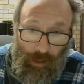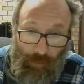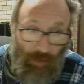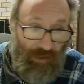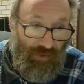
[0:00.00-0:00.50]

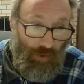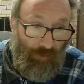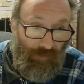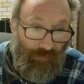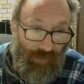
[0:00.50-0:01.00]
These sort
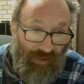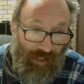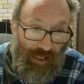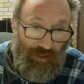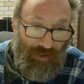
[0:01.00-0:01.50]
of
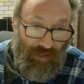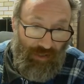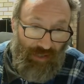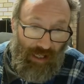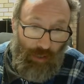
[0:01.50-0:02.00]
investigations
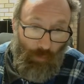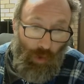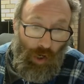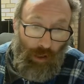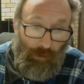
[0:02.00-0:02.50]
can take a
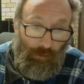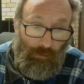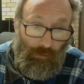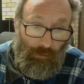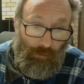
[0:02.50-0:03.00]
while,
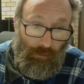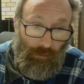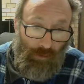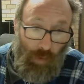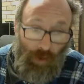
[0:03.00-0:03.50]

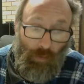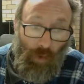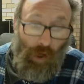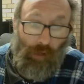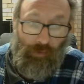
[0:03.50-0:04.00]
quite a
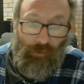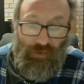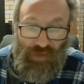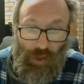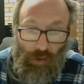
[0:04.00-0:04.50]
while to
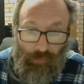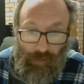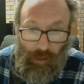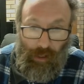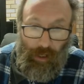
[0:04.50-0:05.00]
resolve,
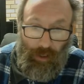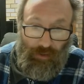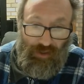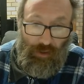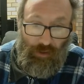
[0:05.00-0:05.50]
and
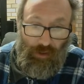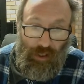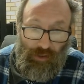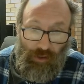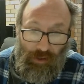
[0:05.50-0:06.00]

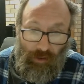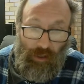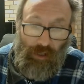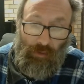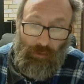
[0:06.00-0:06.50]

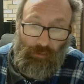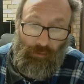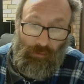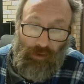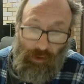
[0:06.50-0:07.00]
it'll
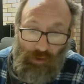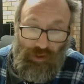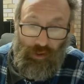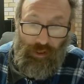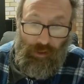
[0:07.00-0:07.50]

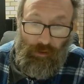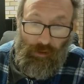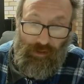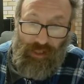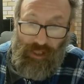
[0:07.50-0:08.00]
usually
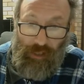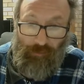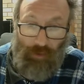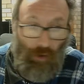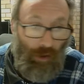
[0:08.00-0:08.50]
take
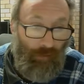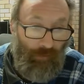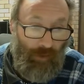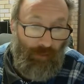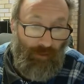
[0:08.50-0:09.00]
even longer
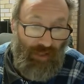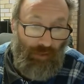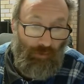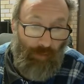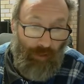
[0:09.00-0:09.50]
for any
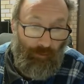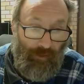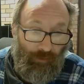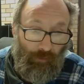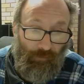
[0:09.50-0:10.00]
potential
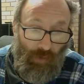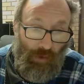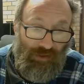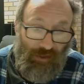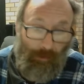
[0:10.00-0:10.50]
penalties or
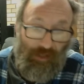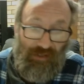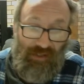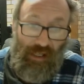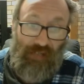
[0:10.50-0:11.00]
fines to be
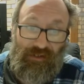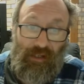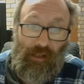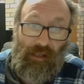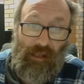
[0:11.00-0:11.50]
discussed
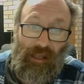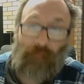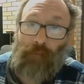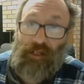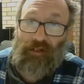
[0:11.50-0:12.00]

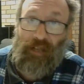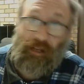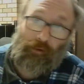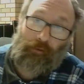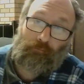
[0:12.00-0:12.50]
and meted out.